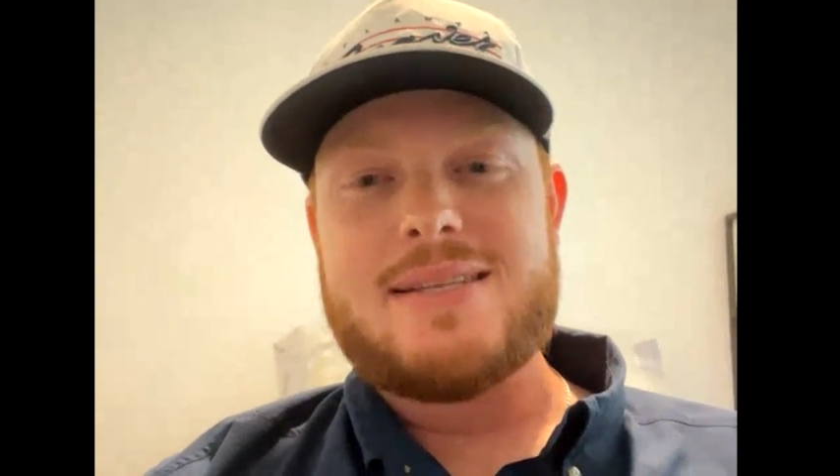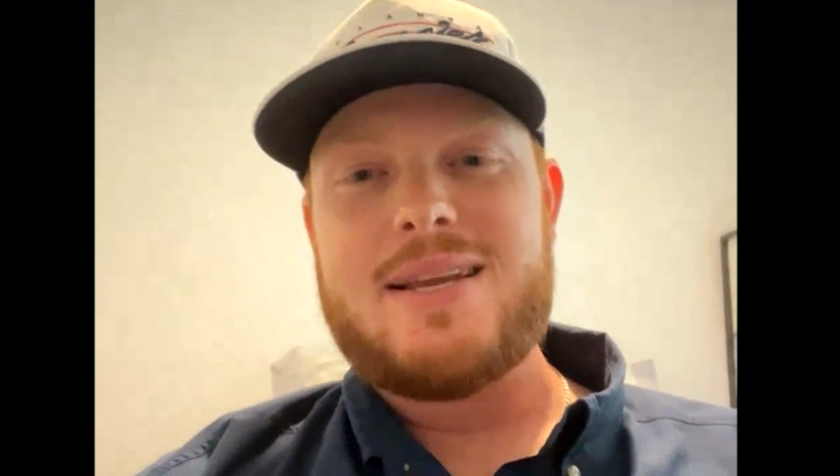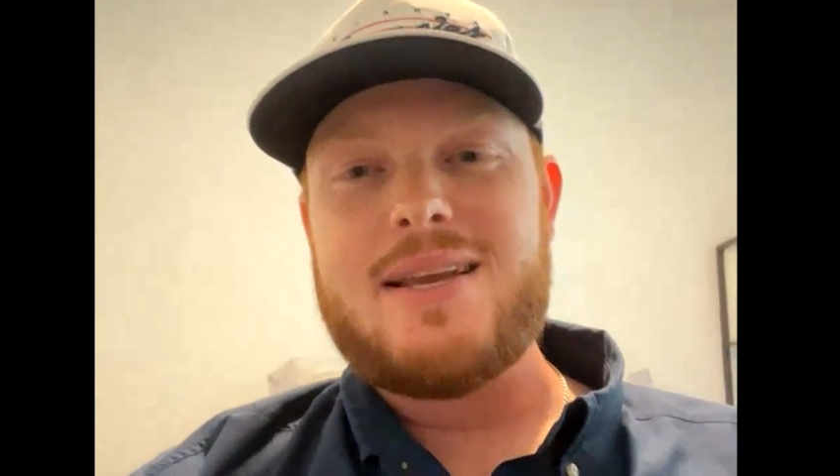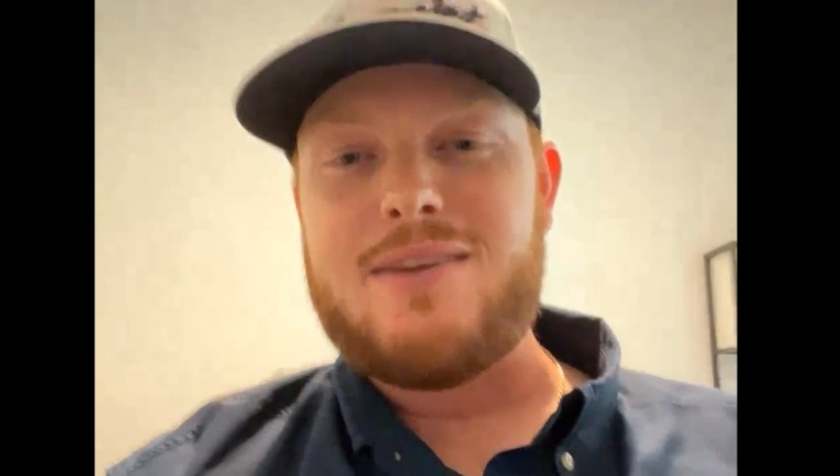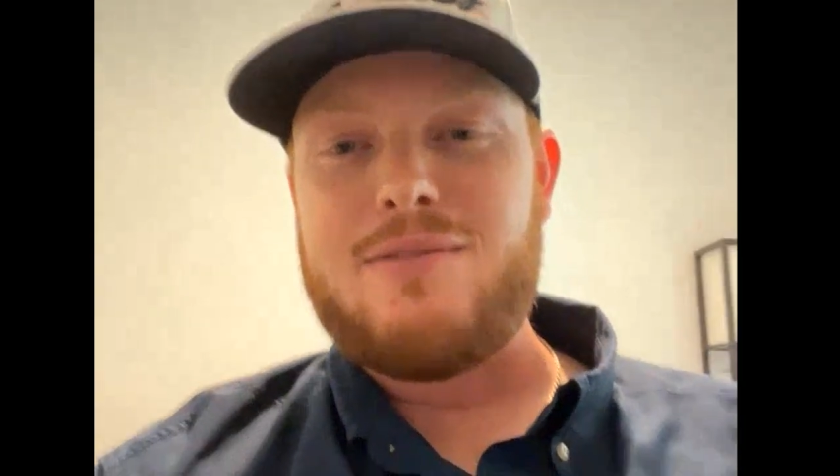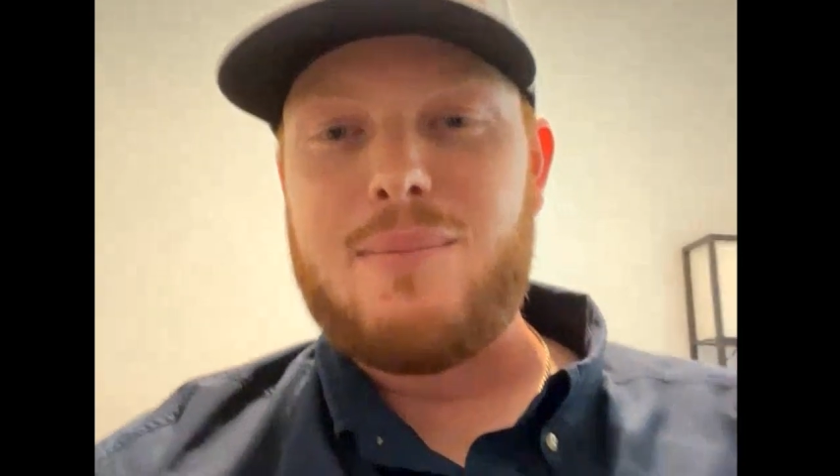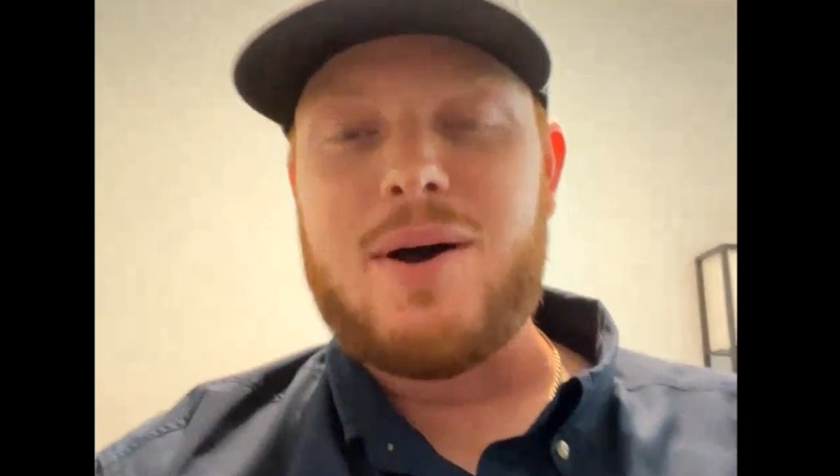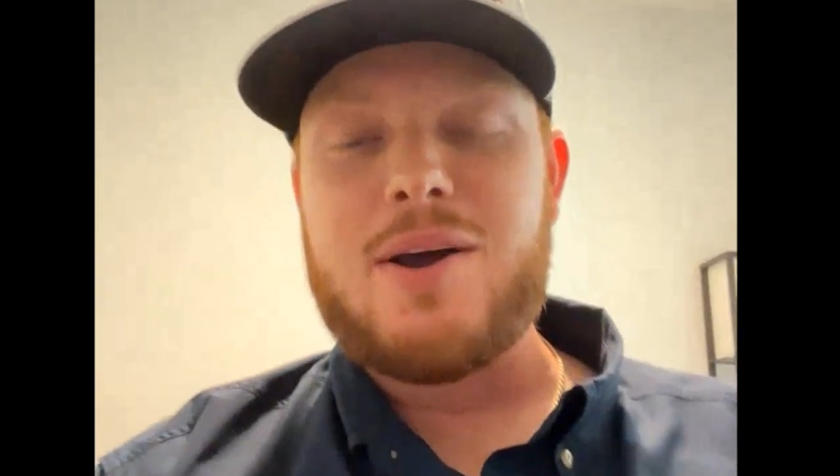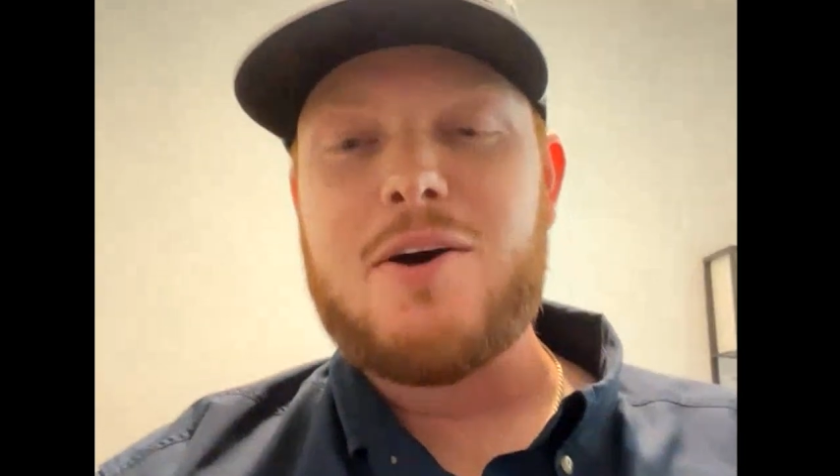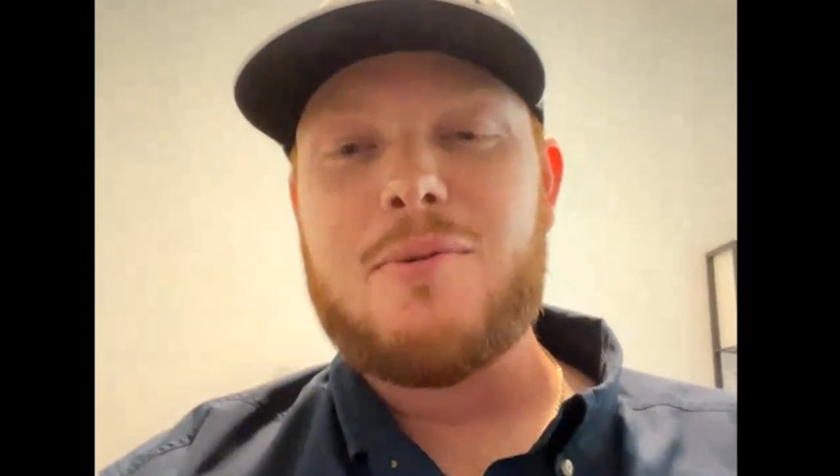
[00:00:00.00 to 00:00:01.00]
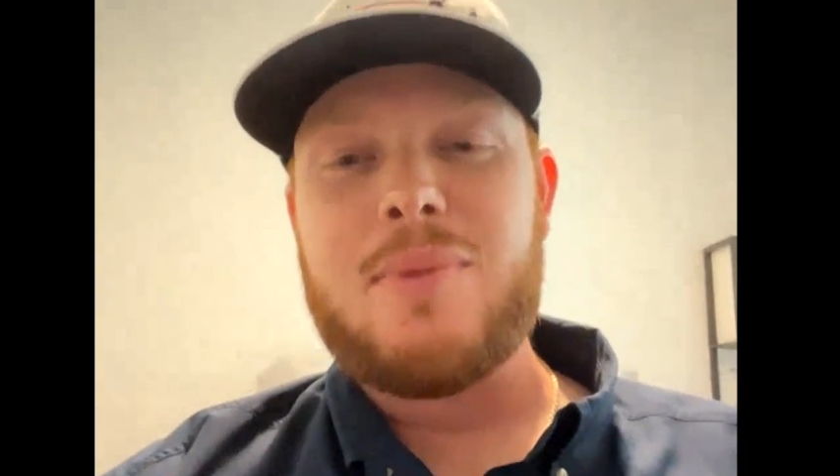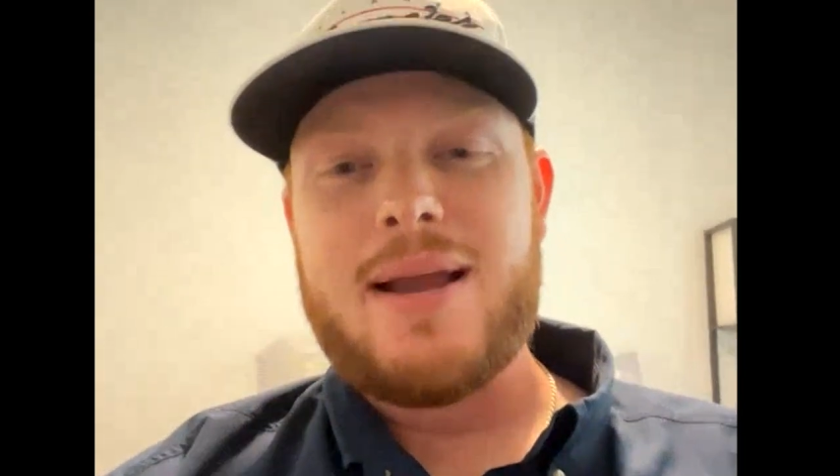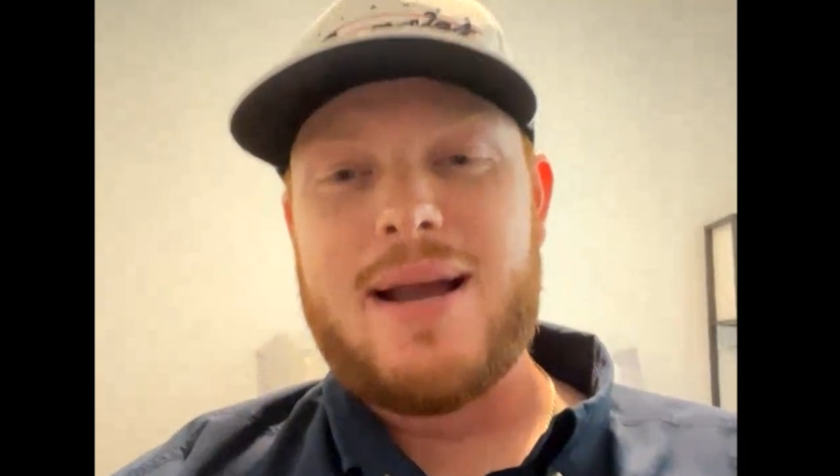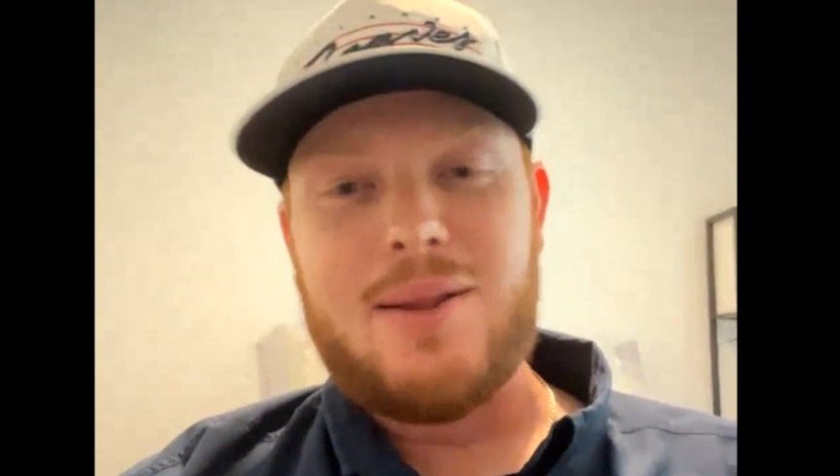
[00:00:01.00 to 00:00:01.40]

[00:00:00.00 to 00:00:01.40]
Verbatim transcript: city of Montgomery,